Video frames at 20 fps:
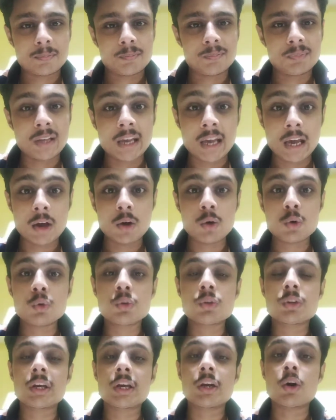They
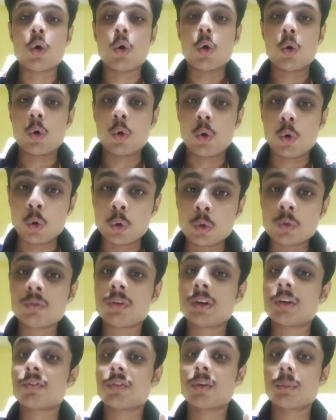have their own
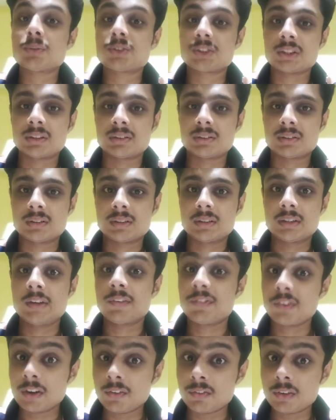work functions,
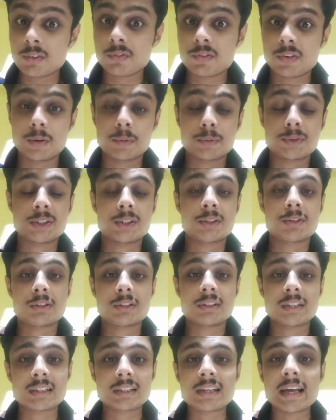different work
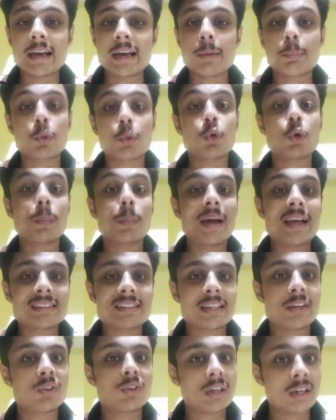functions, just like a protoplast
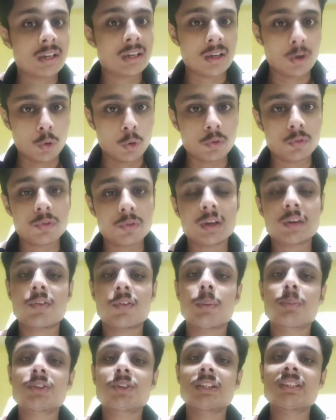have their own work
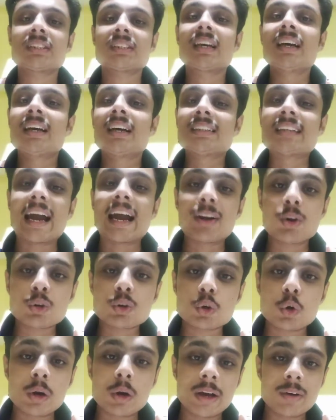functions,
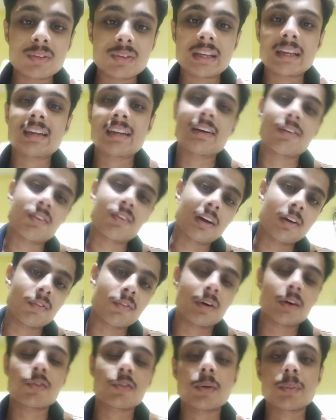cytosol have their different
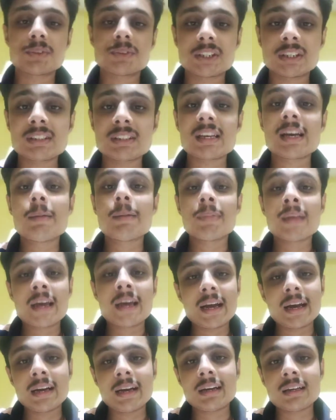work functions,
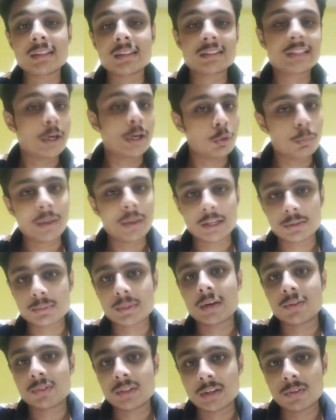and cytoplasm
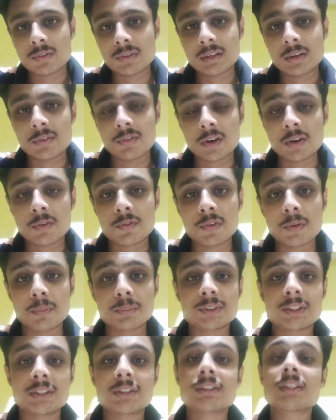have their different
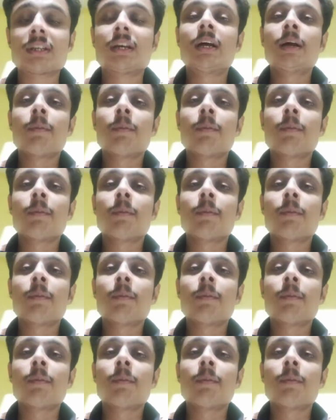functions.